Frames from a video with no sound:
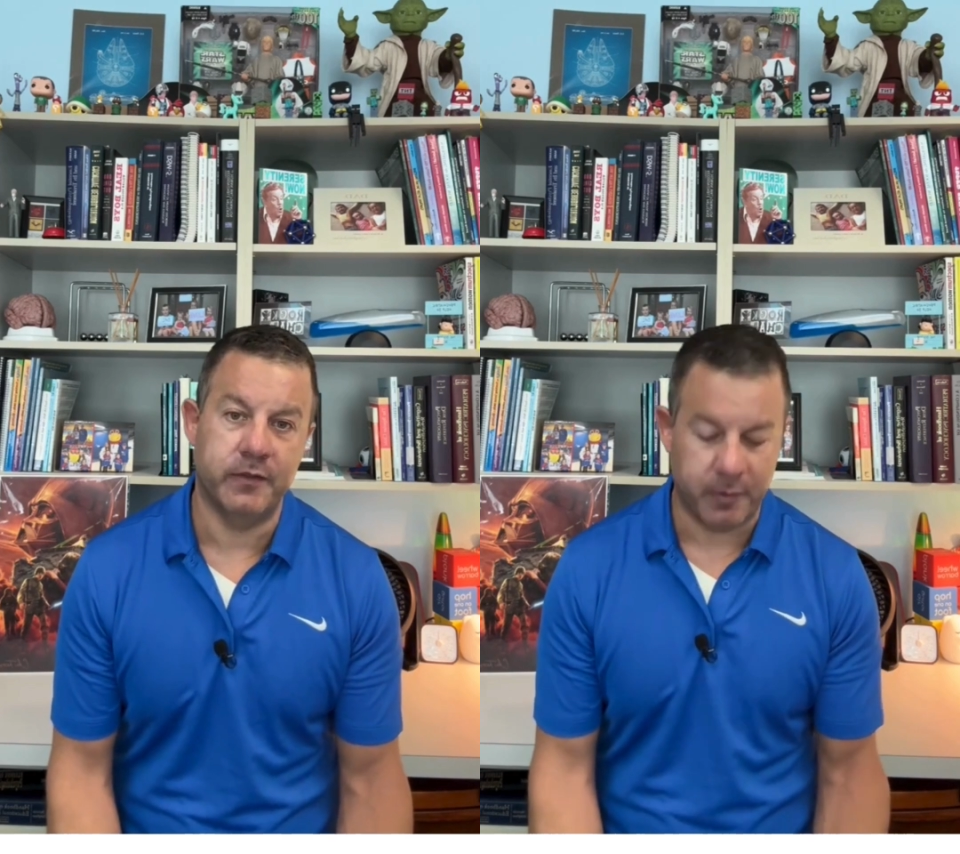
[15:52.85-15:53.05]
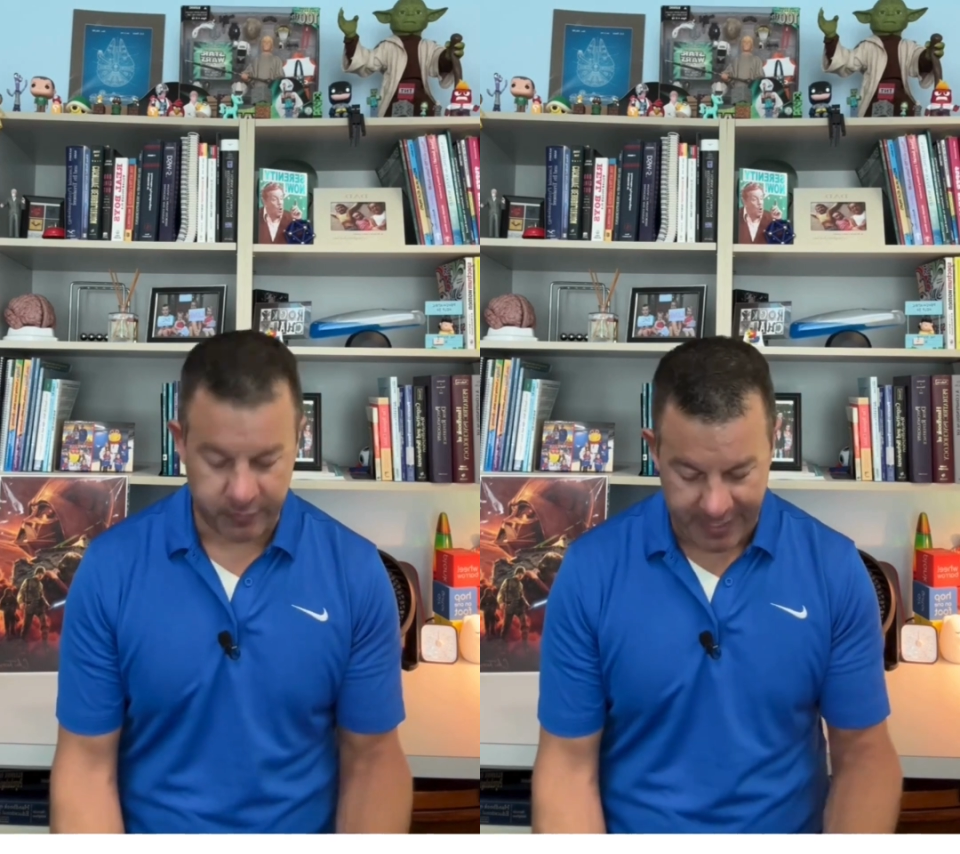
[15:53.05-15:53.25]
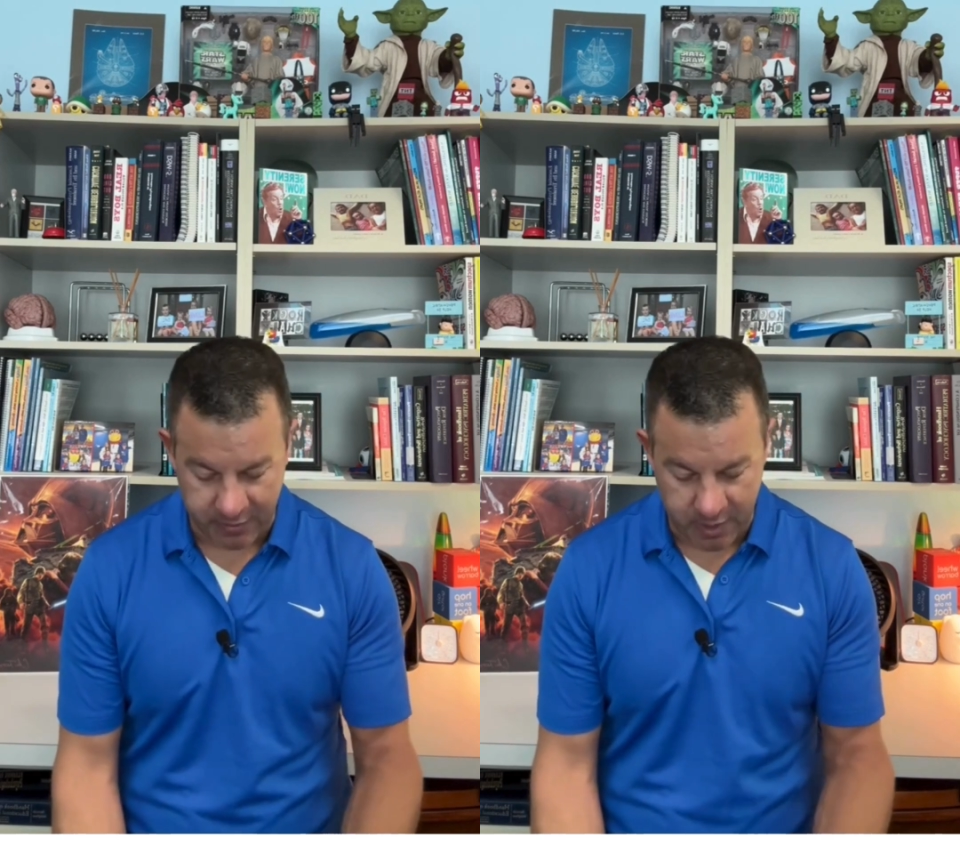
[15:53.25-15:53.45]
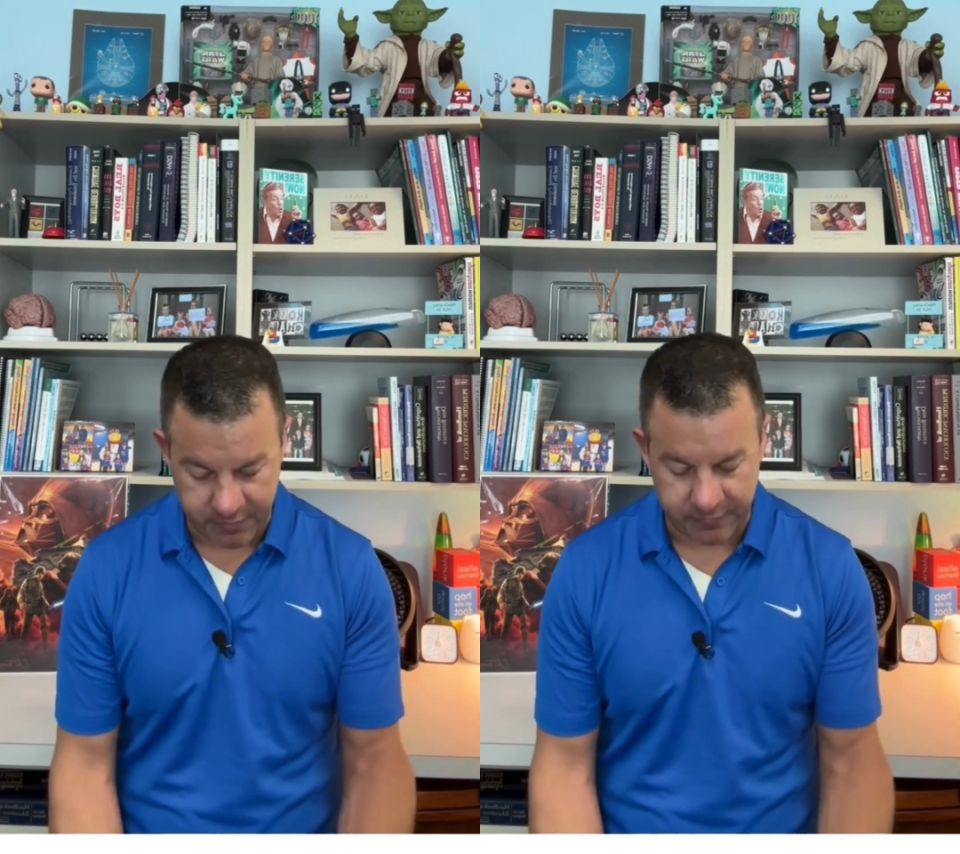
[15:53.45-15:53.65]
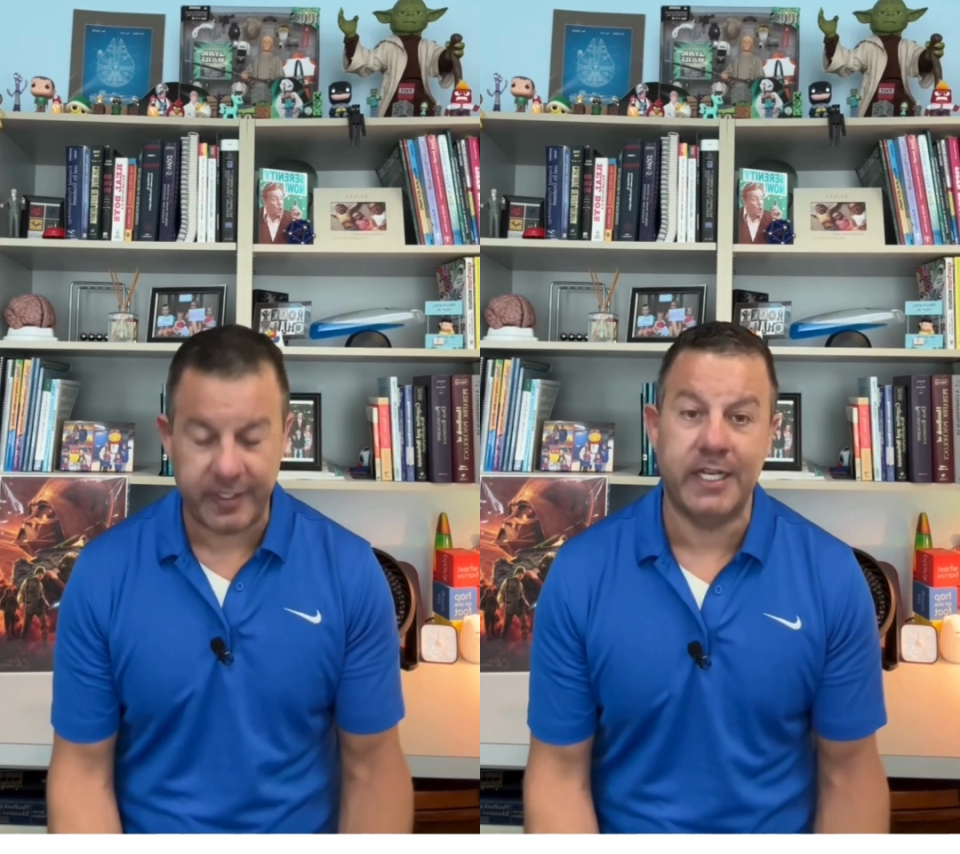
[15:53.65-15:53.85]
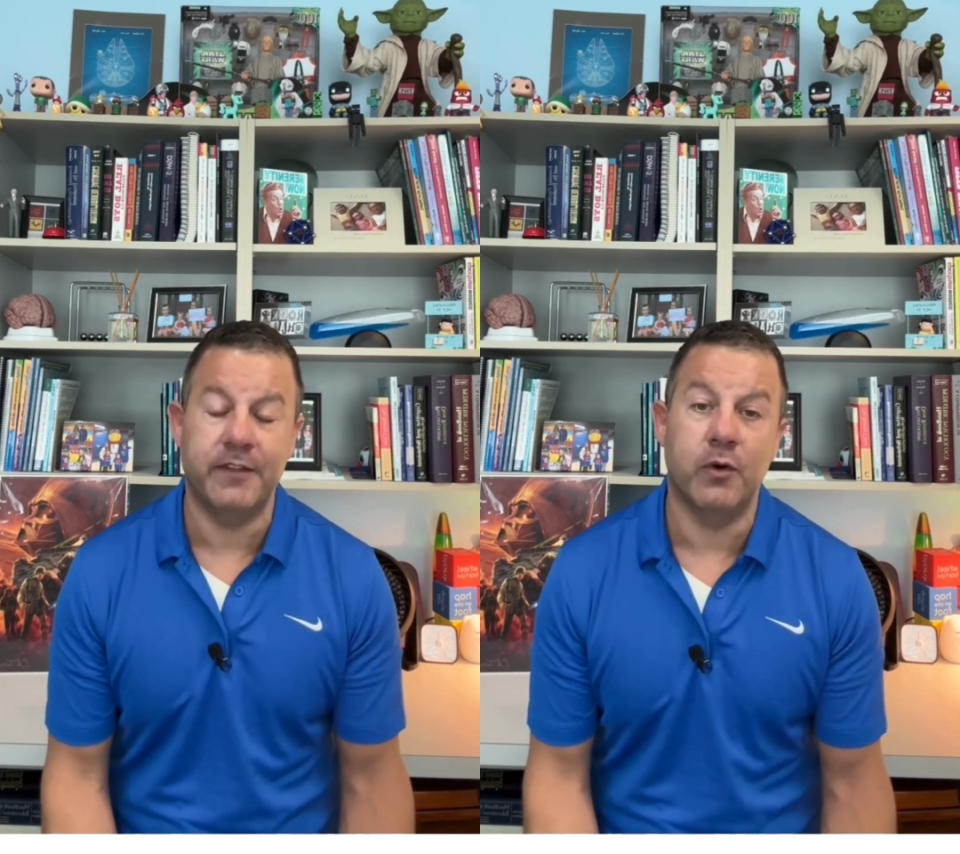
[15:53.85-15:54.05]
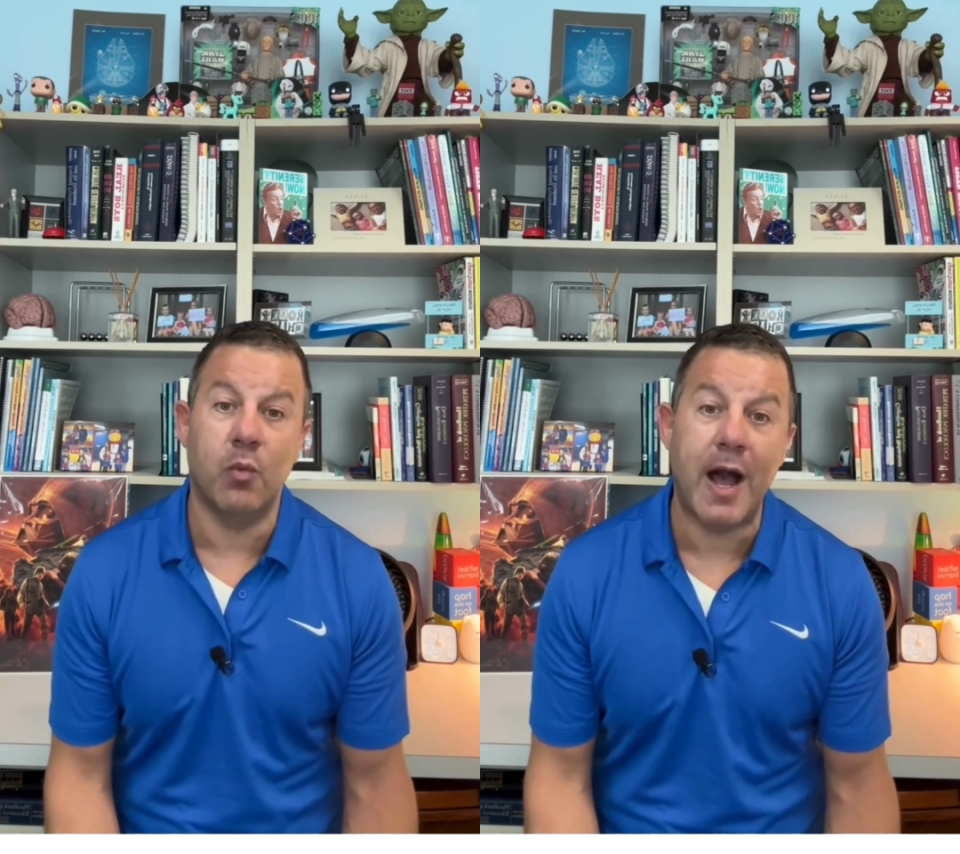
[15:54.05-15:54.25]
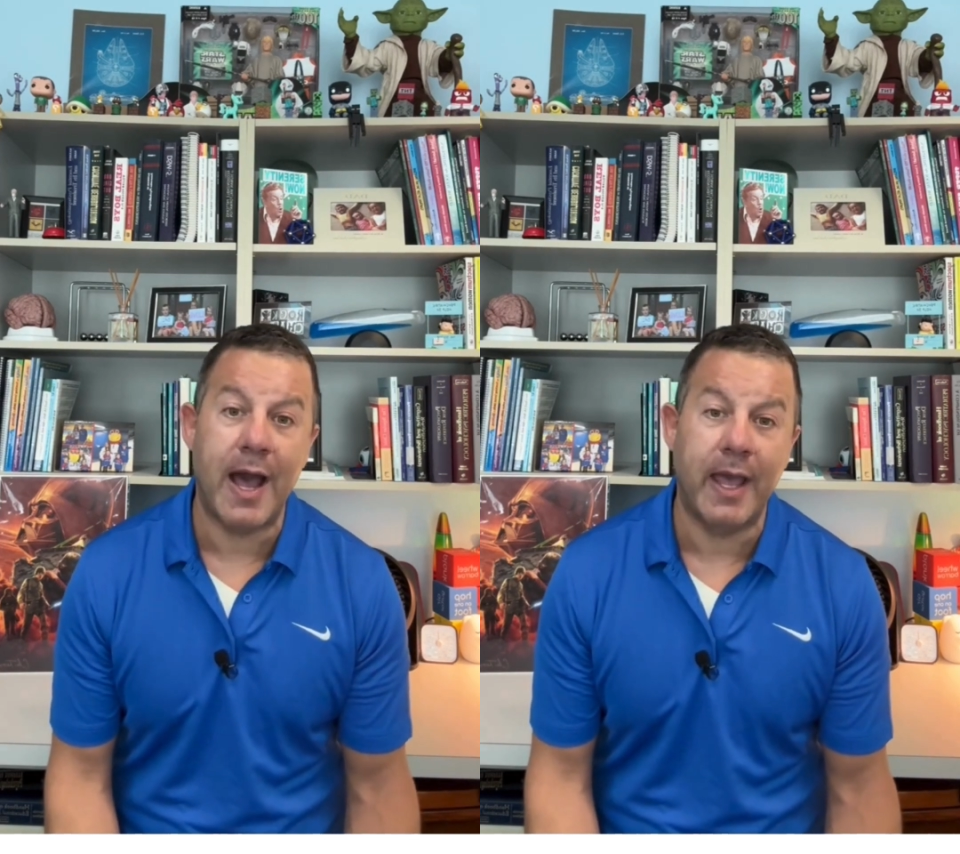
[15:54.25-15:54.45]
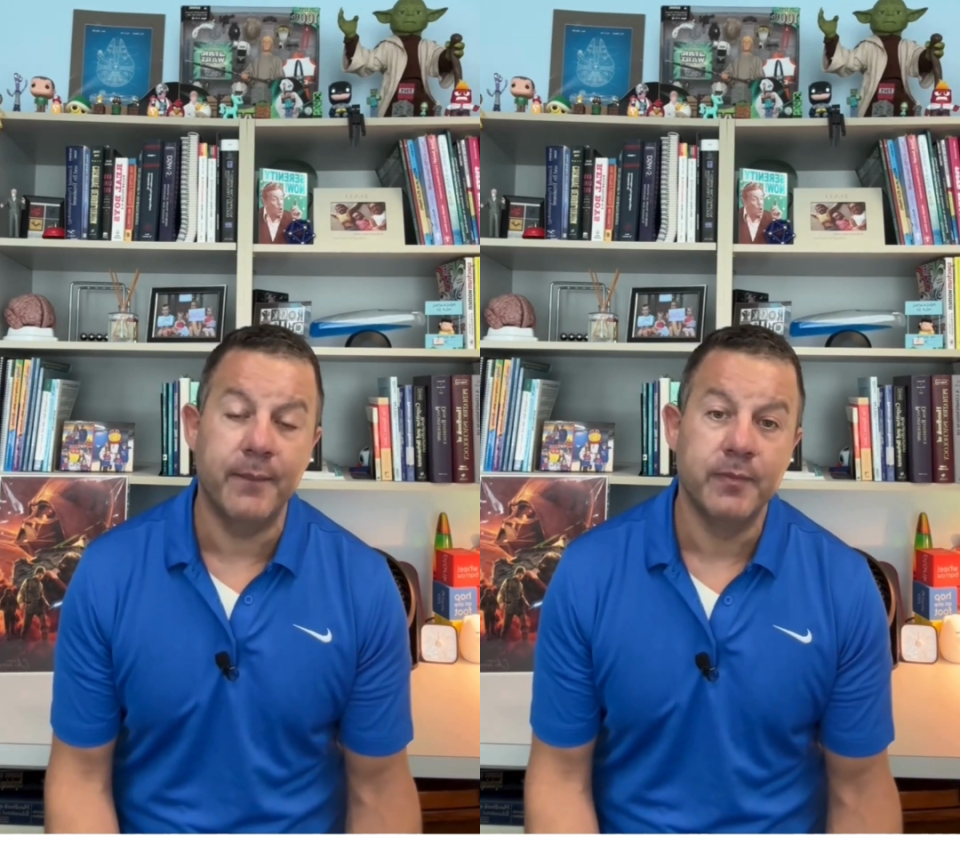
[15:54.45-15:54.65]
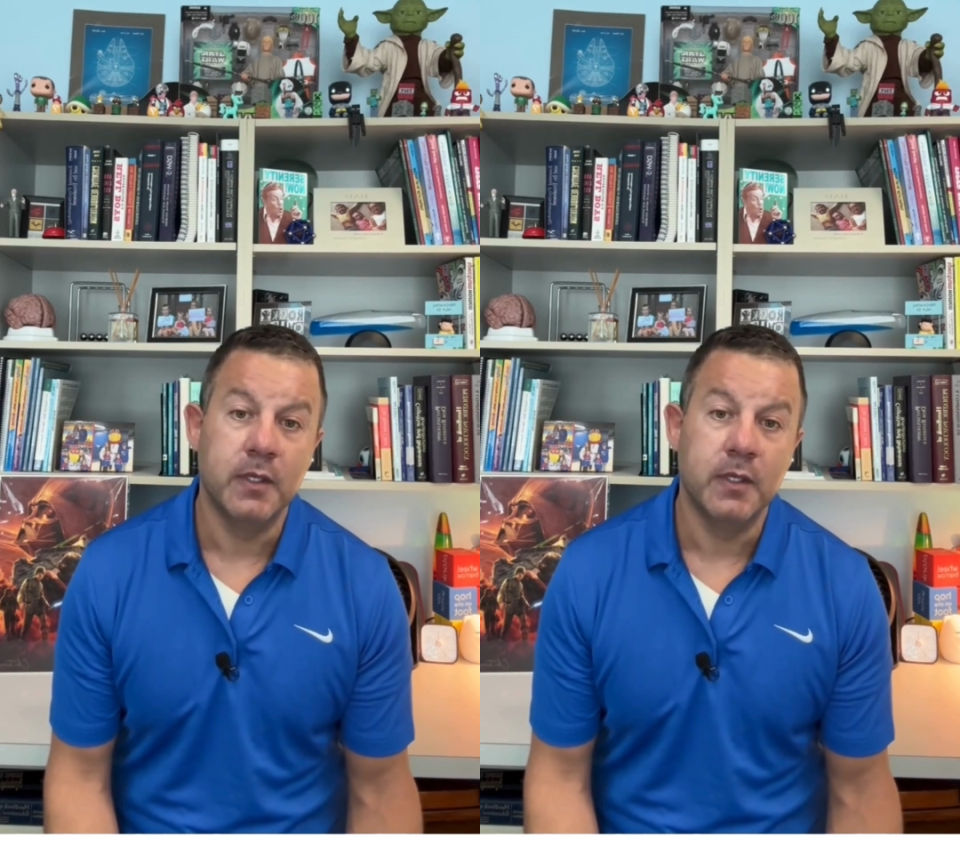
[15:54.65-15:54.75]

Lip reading: but without understanding the why.